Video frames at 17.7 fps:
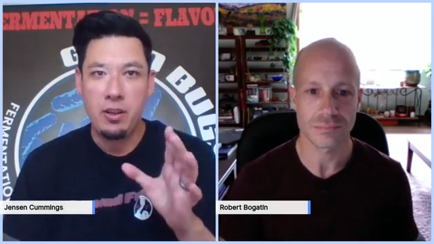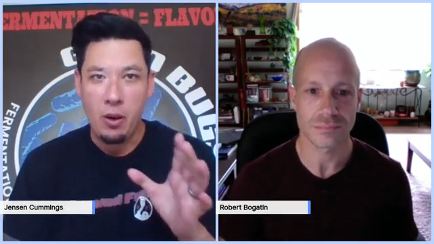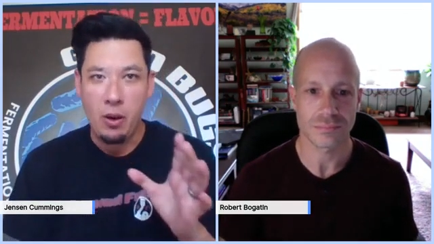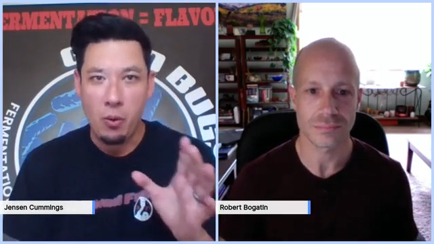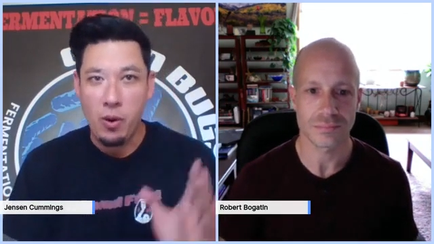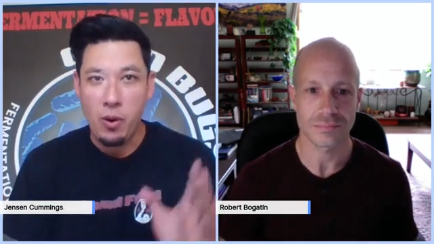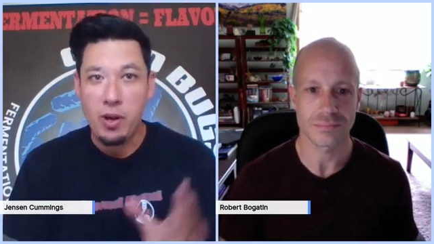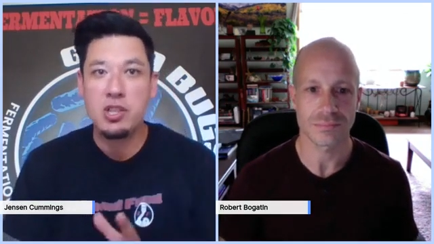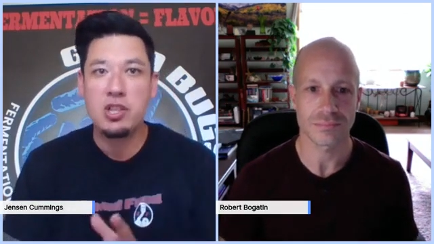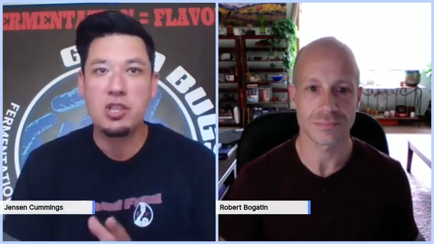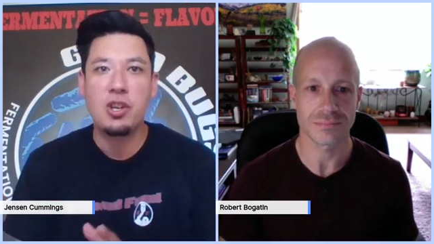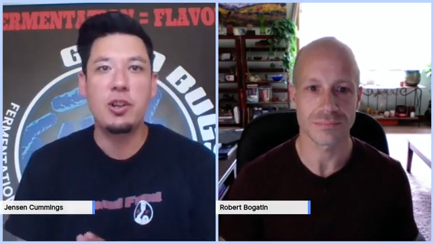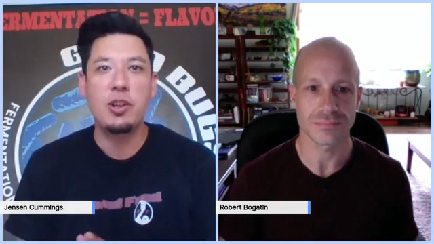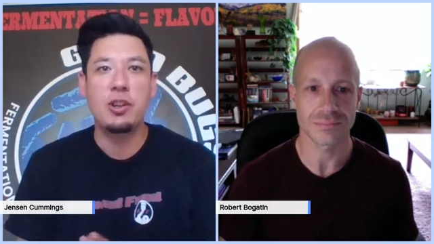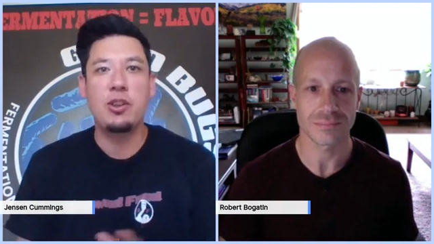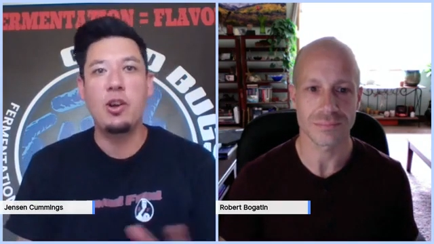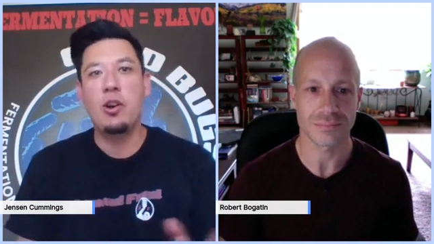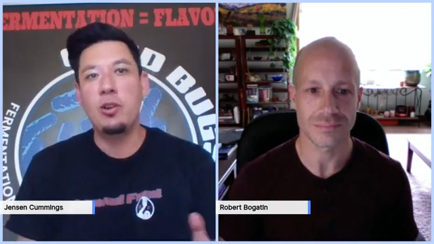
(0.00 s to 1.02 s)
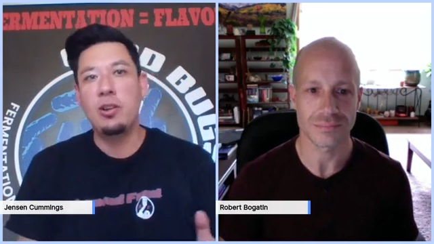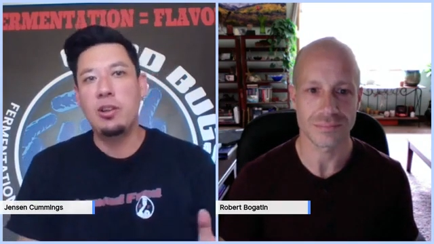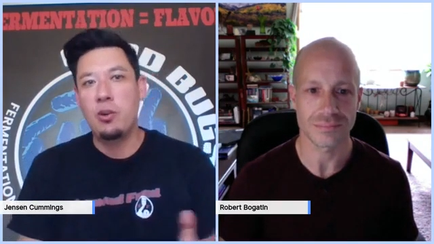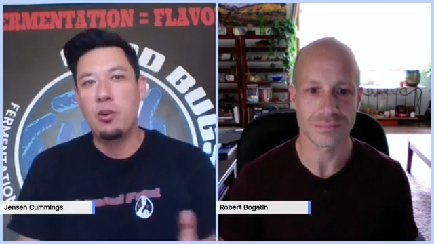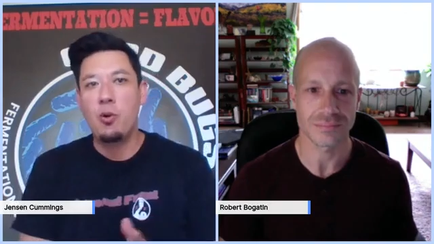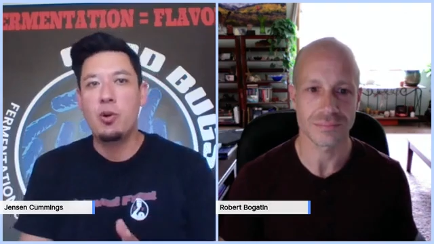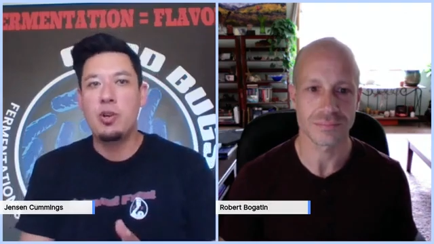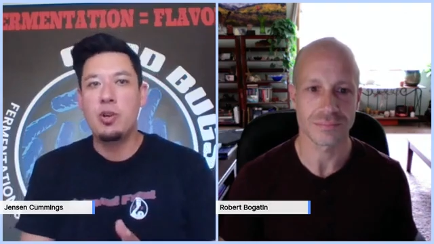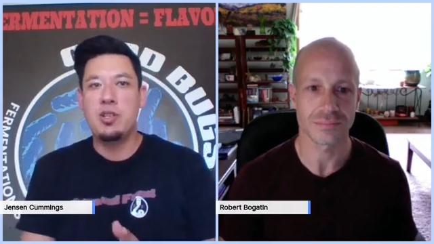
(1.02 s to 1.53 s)
Speaker 1: I want to start, though, a little
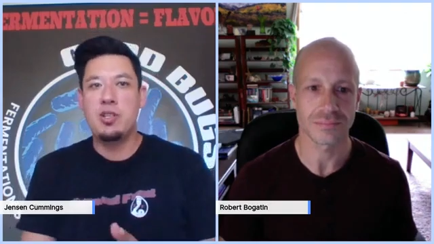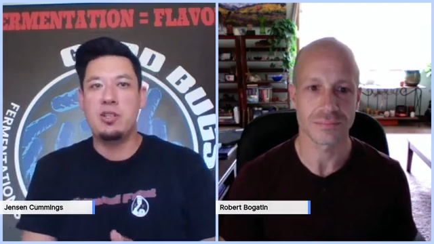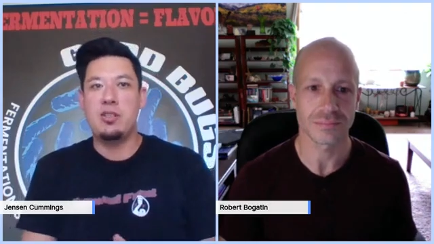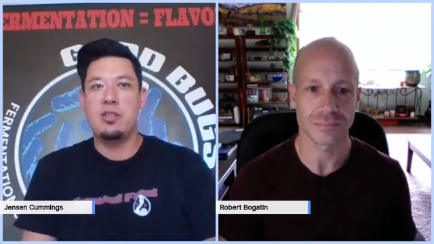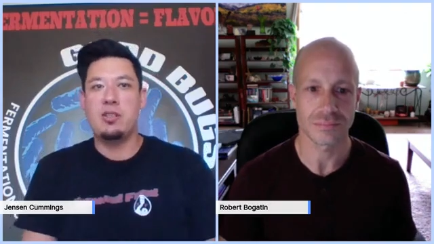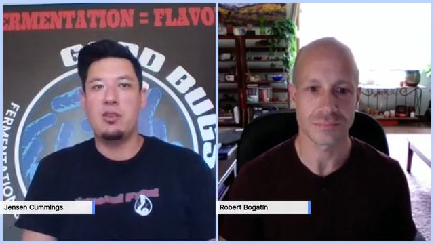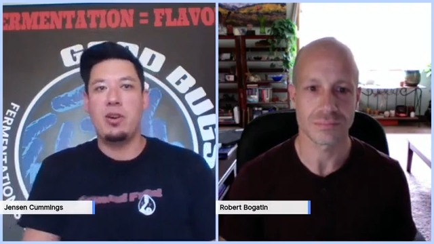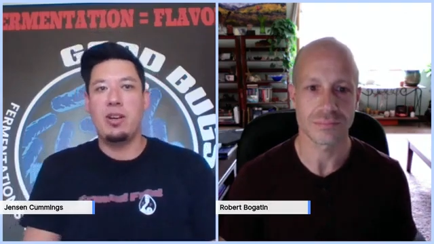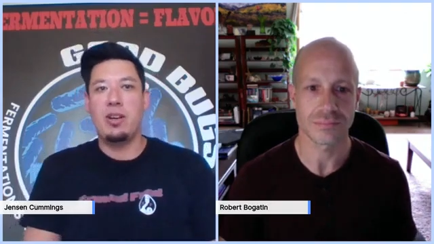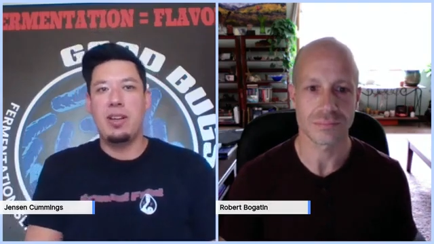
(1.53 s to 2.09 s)
origin story.